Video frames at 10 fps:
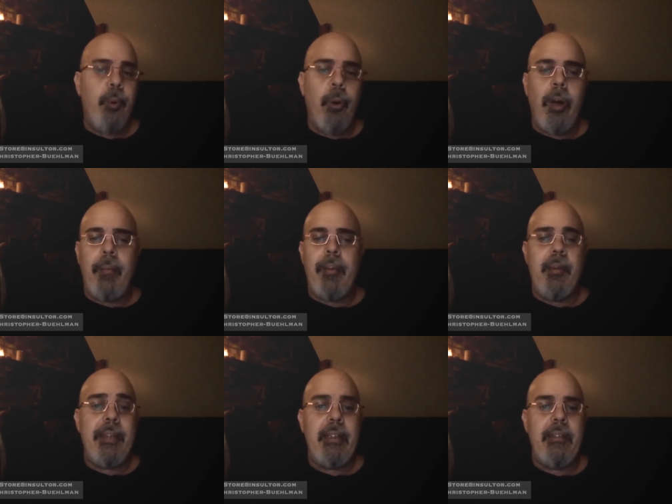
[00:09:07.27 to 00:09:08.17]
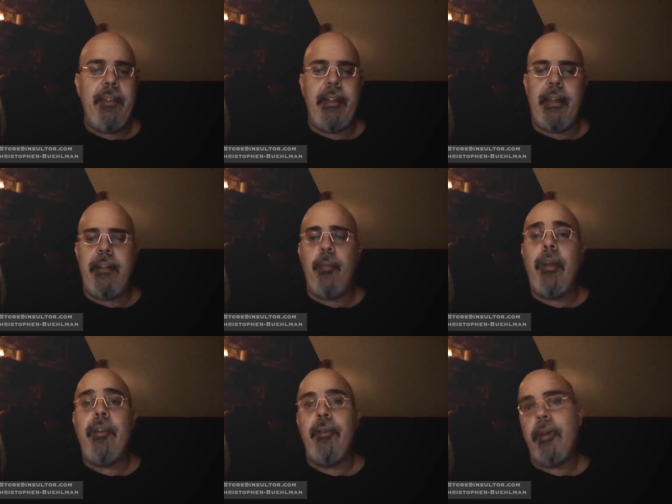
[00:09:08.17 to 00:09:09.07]
woke up in the middle of the night and
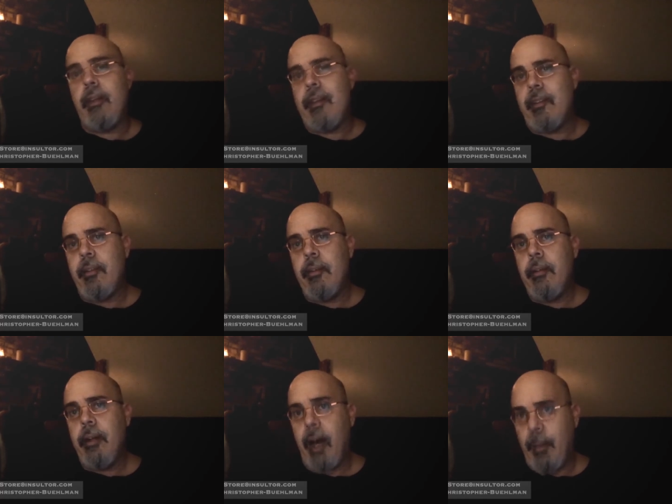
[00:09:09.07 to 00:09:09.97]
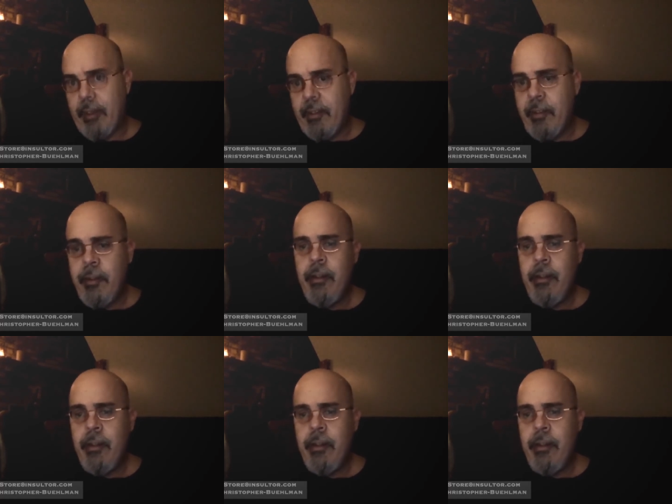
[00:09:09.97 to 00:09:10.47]
went to look at his comet.